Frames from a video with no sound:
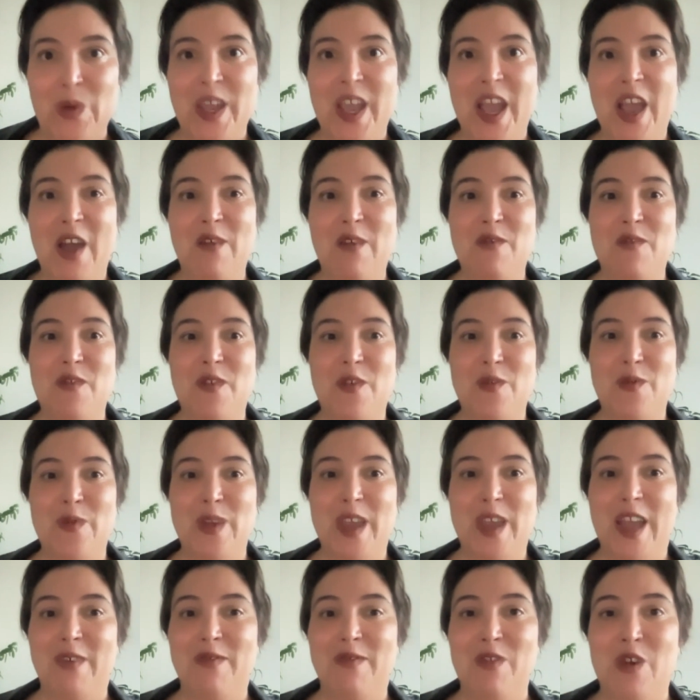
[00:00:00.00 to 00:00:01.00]
We
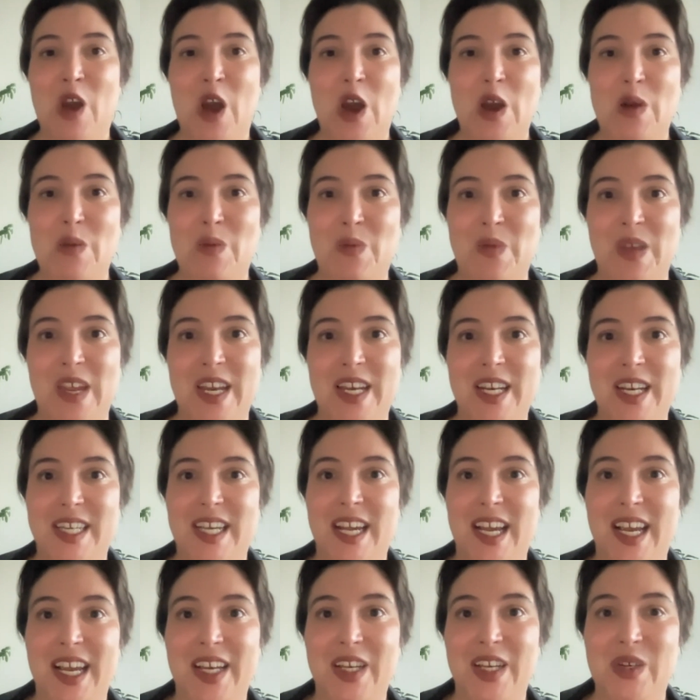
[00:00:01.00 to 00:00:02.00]
have not been
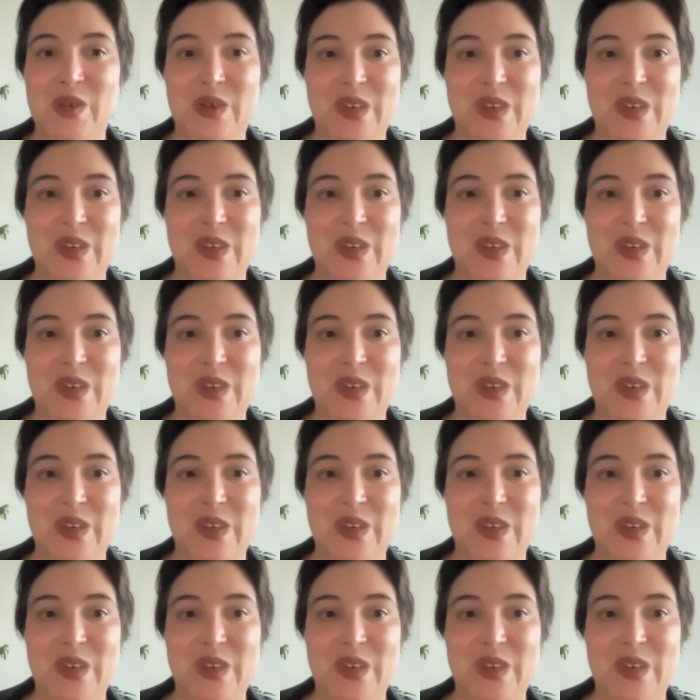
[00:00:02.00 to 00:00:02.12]
tied